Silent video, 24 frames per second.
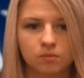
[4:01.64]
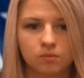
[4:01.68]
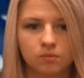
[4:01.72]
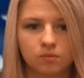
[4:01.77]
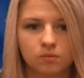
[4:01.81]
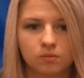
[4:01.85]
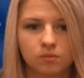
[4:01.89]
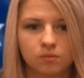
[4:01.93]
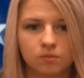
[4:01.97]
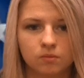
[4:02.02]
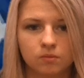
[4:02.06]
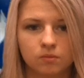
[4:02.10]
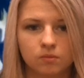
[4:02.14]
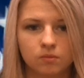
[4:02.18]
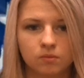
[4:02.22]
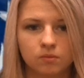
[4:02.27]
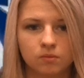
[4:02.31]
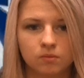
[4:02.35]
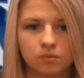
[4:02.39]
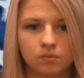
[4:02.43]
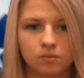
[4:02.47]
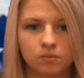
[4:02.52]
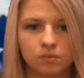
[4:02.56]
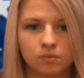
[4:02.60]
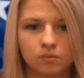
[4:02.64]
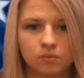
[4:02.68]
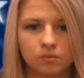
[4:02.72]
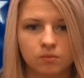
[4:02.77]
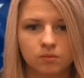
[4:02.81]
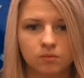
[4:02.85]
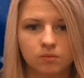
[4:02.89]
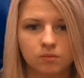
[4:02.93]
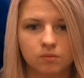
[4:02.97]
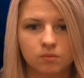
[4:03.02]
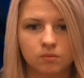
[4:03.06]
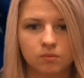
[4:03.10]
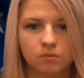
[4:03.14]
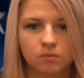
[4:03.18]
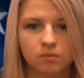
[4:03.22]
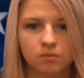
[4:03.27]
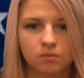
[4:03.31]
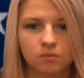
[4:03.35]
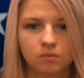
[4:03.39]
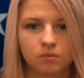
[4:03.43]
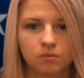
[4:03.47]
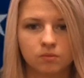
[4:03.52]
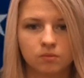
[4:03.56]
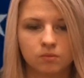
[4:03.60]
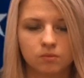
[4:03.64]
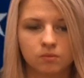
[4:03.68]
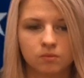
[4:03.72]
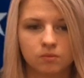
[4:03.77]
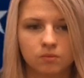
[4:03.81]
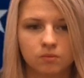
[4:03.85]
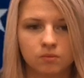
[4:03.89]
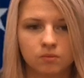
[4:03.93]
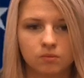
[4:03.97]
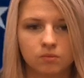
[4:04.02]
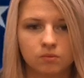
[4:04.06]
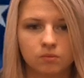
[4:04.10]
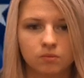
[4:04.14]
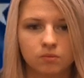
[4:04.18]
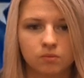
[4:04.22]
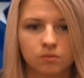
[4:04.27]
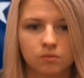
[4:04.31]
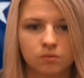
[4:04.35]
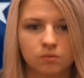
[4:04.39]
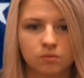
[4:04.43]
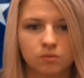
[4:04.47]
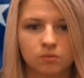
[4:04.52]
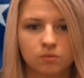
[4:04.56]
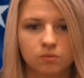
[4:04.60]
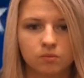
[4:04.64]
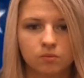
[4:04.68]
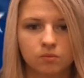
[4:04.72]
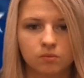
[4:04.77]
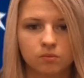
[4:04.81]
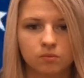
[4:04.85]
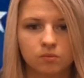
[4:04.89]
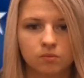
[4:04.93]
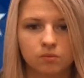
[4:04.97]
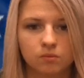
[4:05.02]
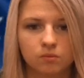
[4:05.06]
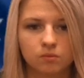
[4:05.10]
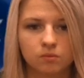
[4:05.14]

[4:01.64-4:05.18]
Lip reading: (not speaking)